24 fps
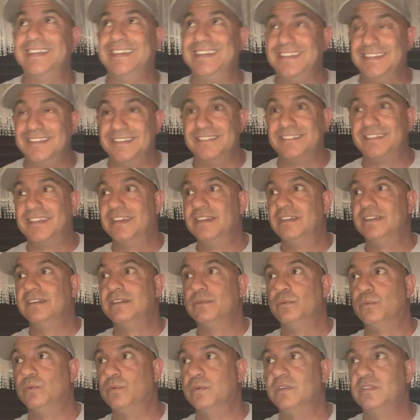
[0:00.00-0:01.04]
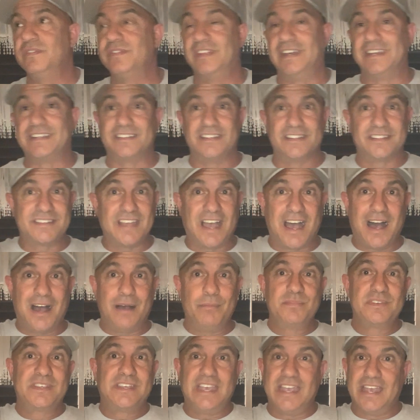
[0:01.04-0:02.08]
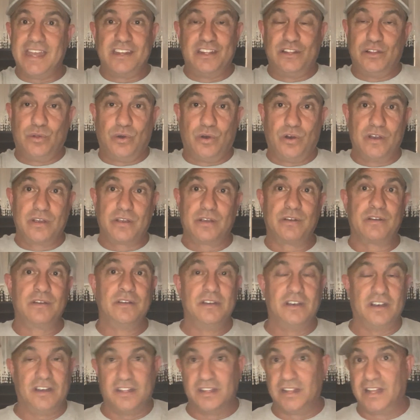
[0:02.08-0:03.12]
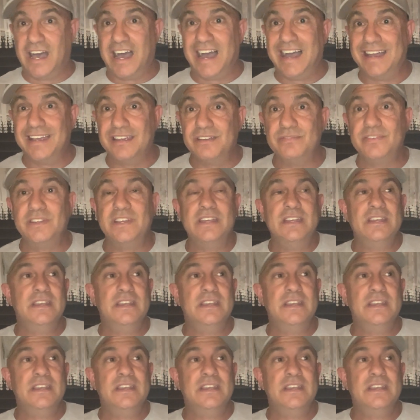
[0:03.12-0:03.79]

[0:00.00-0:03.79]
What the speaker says: is like the top canon lawyer alive.